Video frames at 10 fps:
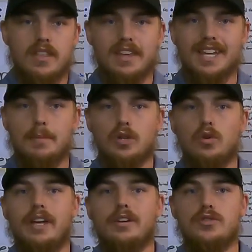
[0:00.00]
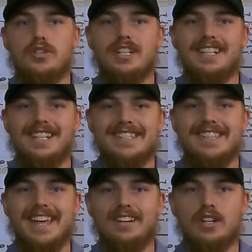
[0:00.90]
The chemical energy
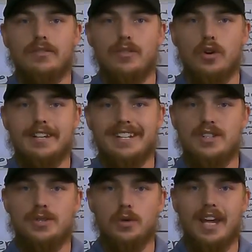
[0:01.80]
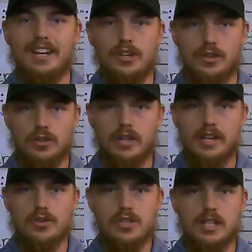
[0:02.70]
is then converted into a neural
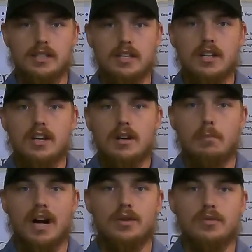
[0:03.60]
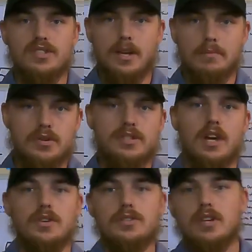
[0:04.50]
energy by the receptor
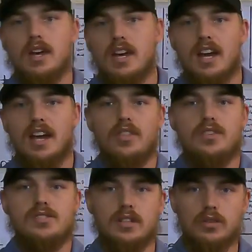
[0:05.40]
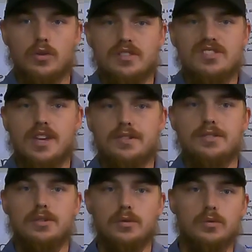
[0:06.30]
cells, and the signal is
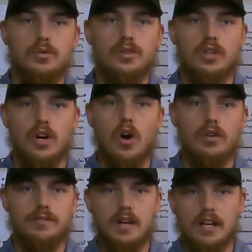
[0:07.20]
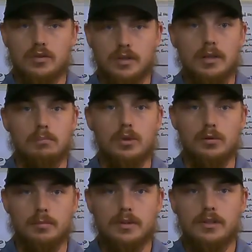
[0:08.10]
sent to the olfactory
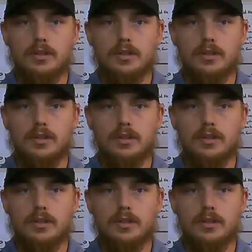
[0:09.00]
bulb.